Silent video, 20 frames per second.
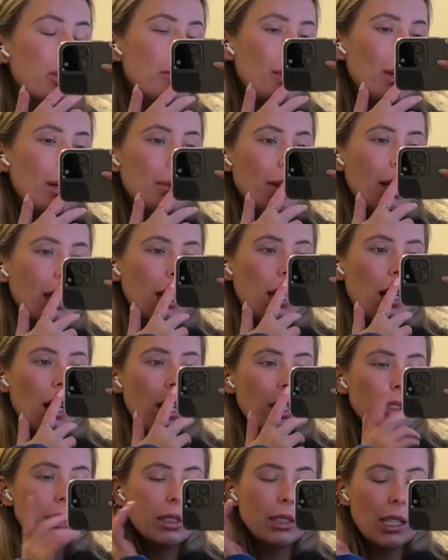made my
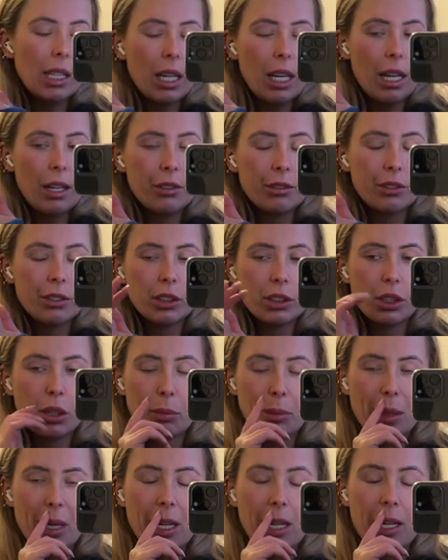class because I left super
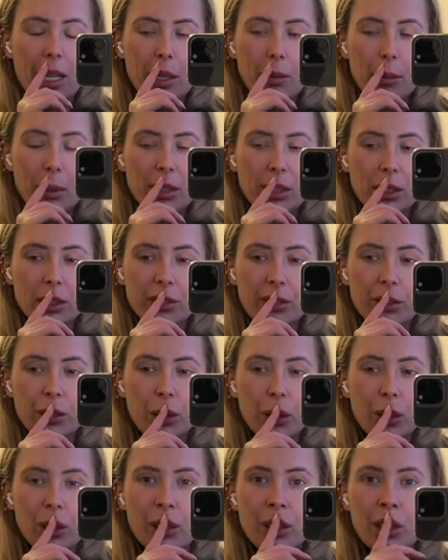early, but I just
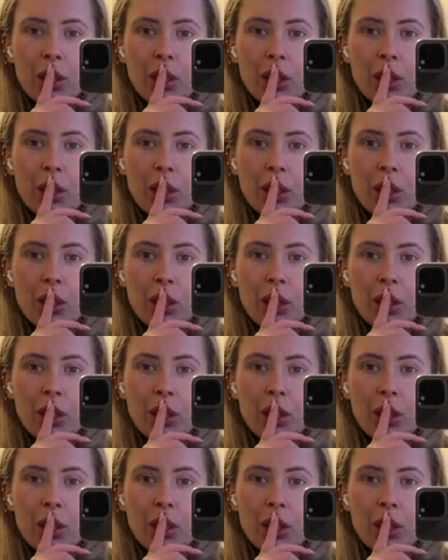thought